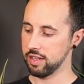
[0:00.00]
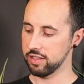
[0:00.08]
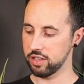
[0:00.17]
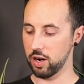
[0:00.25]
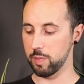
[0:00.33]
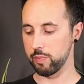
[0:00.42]

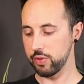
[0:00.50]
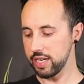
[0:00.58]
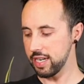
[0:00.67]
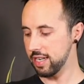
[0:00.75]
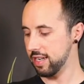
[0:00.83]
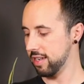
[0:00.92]
start
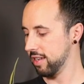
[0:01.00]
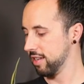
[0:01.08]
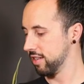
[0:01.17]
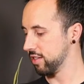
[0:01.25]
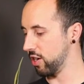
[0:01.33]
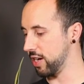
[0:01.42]
breeding,
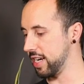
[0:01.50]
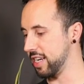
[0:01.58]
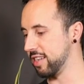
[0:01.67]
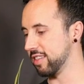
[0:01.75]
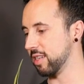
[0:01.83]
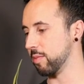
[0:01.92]
start
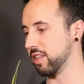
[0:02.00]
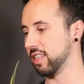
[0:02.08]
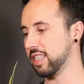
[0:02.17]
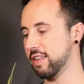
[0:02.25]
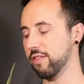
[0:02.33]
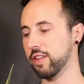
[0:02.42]
eating some of the
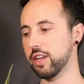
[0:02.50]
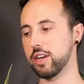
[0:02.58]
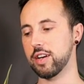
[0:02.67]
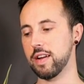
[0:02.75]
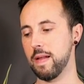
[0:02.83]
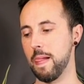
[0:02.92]
leaf
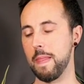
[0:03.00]
litter,